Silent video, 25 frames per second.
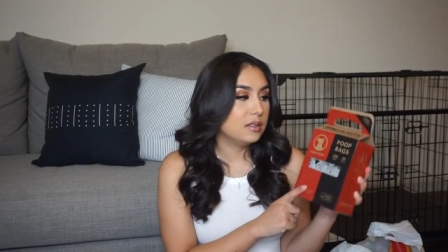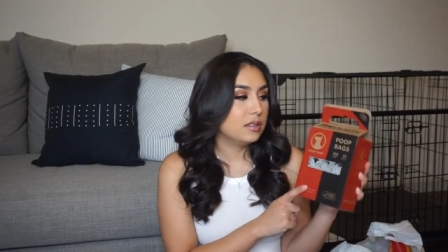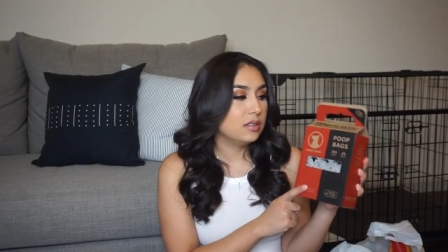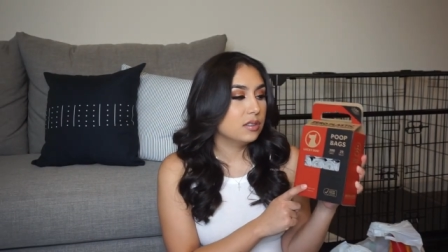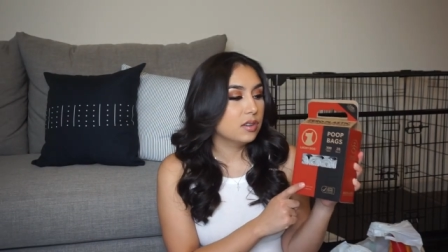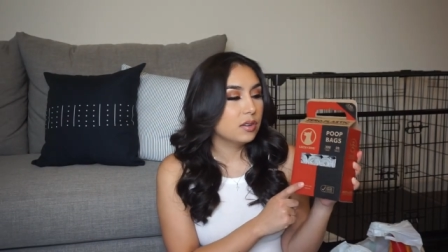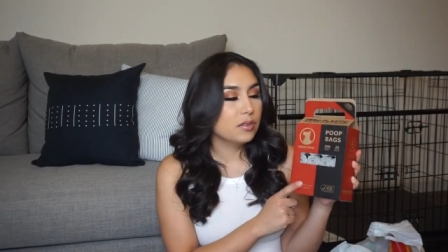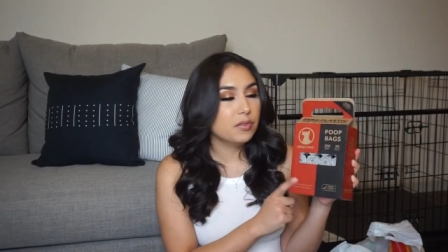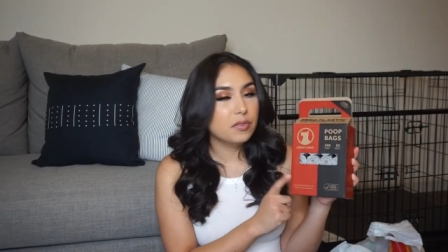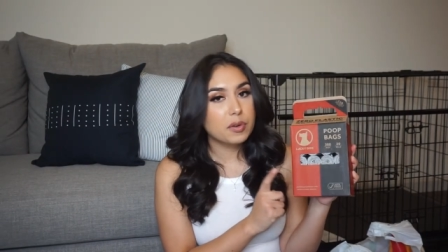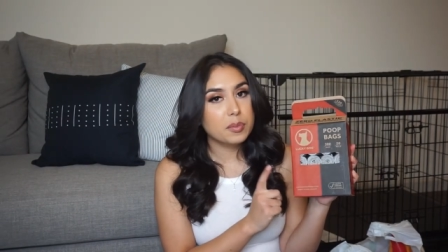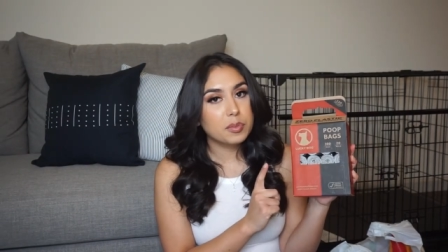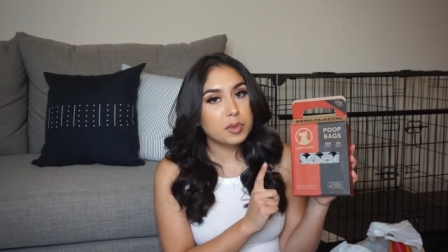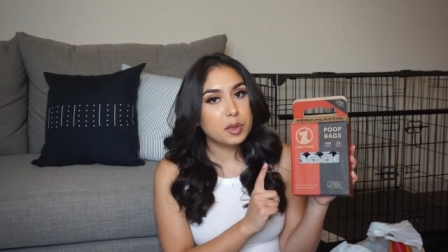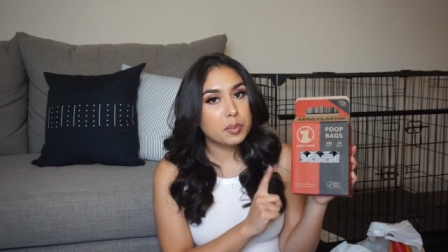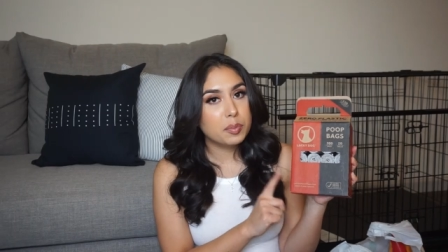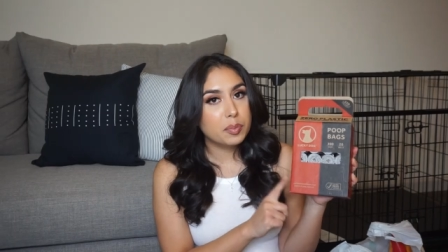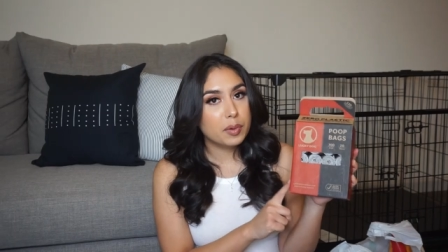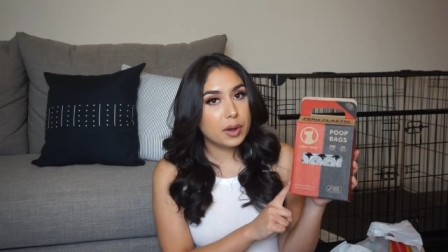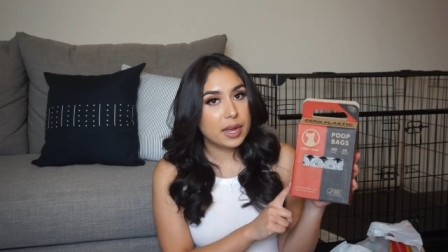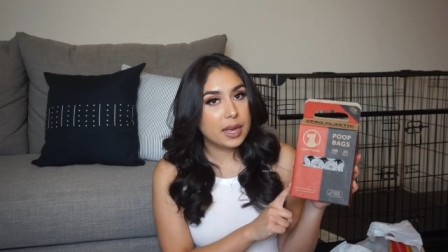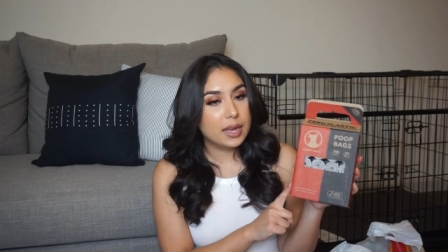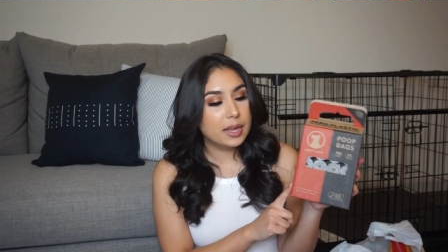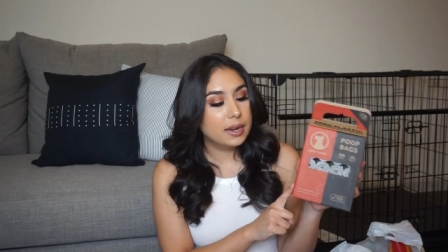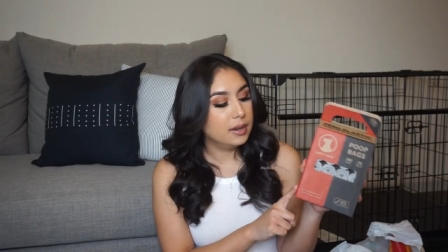These are from the
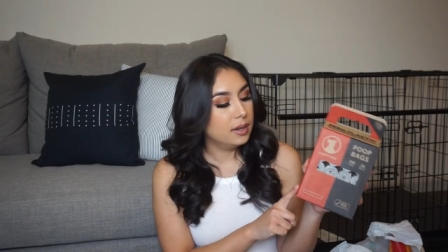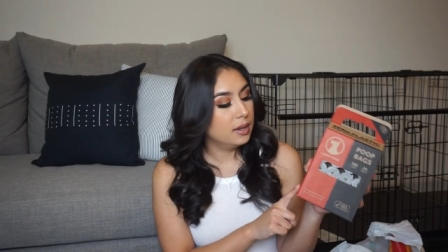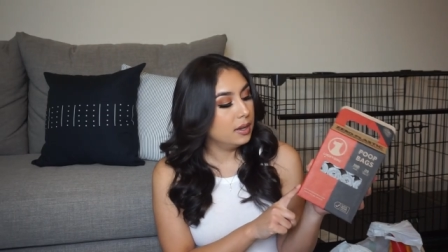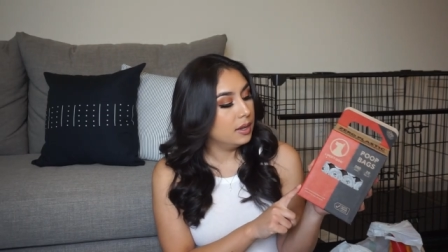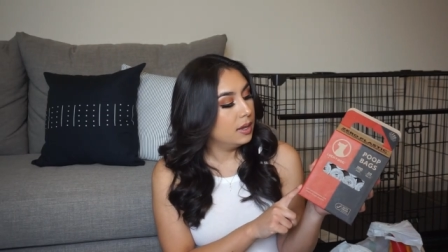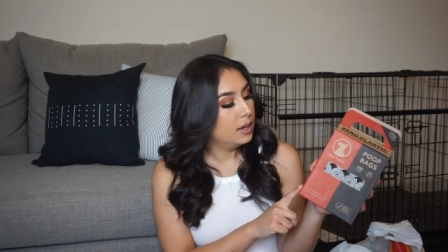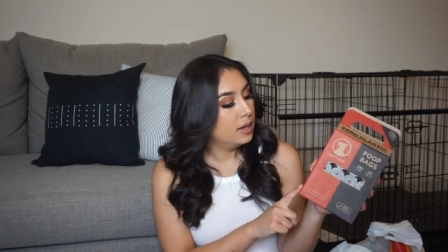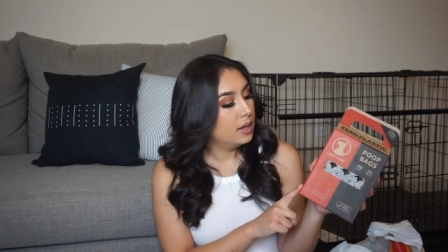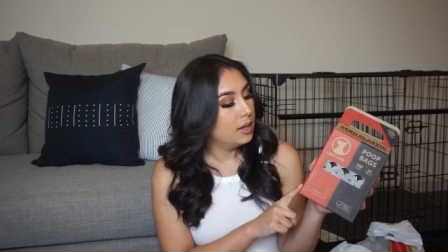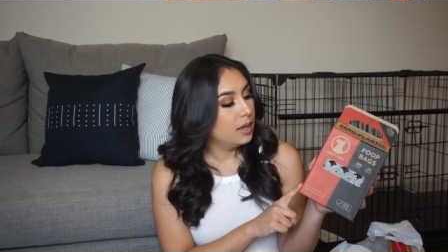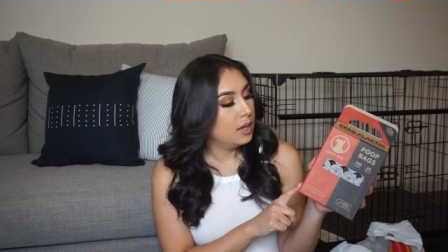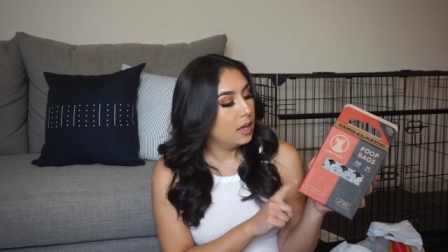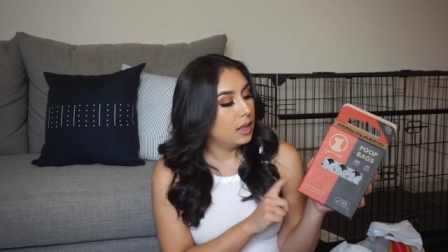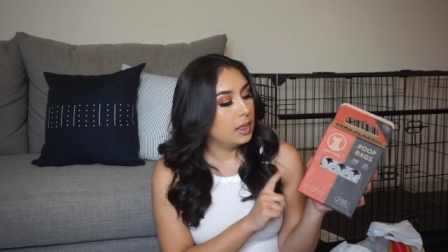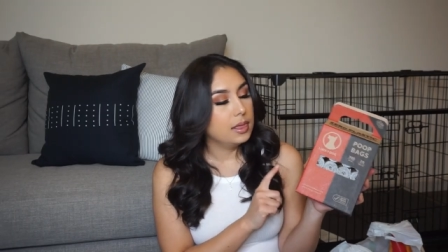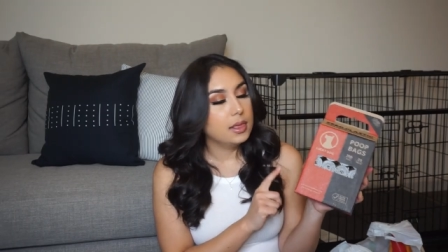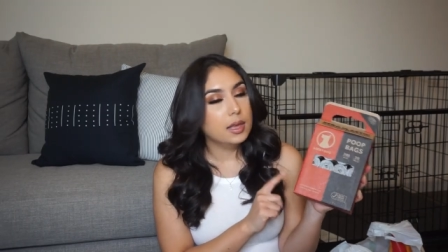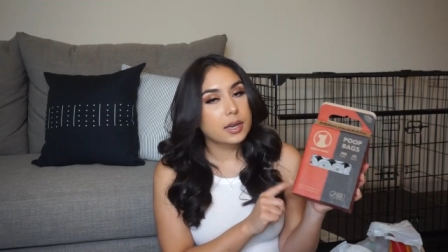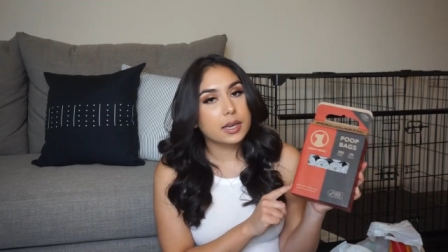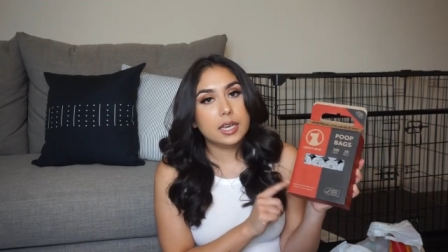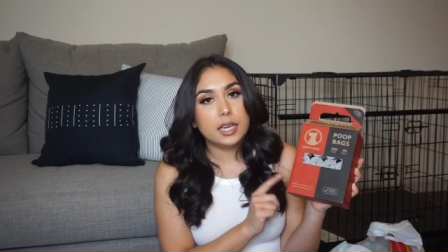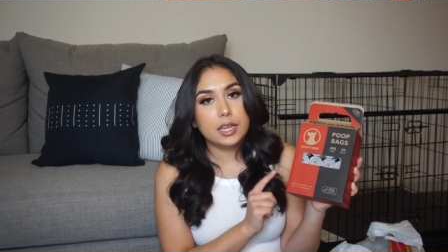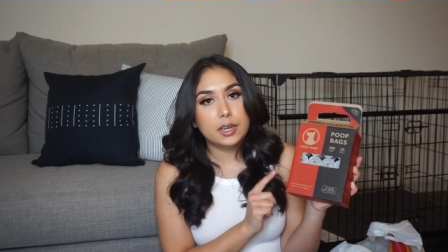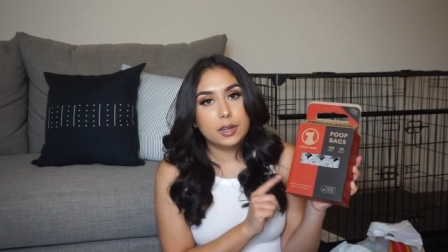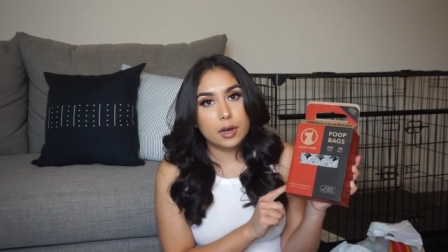brand
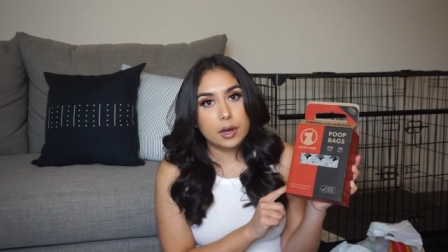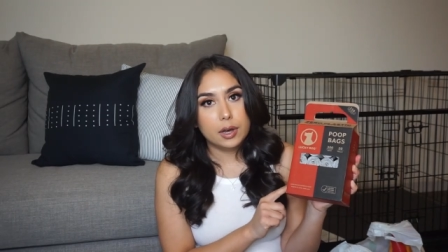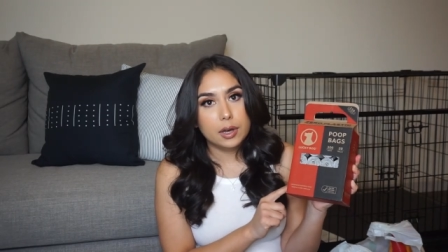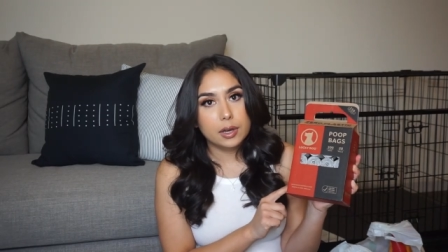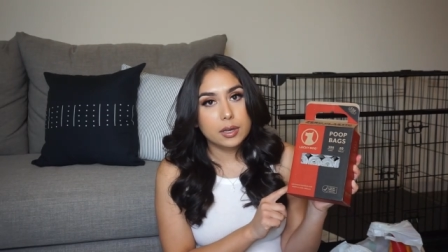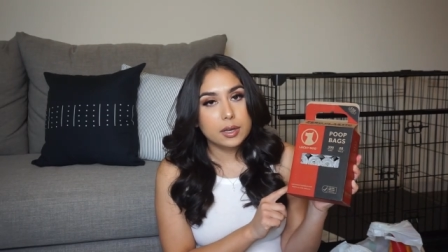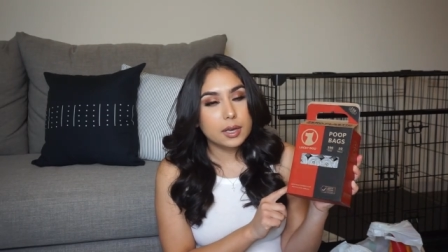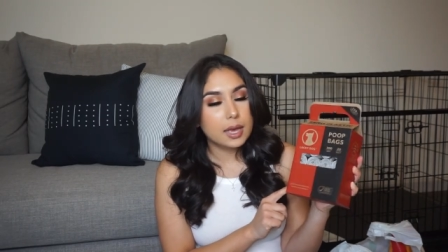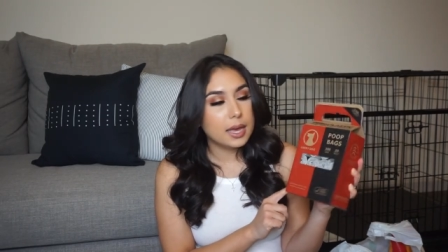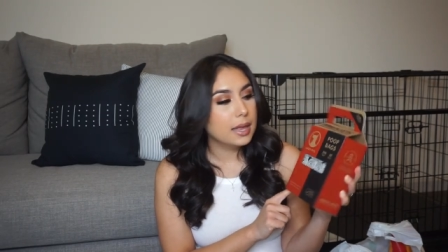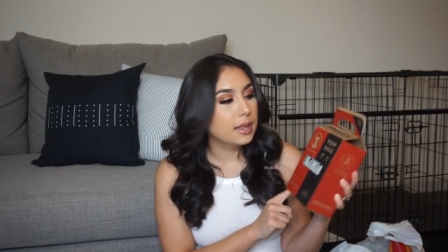Lucky Dog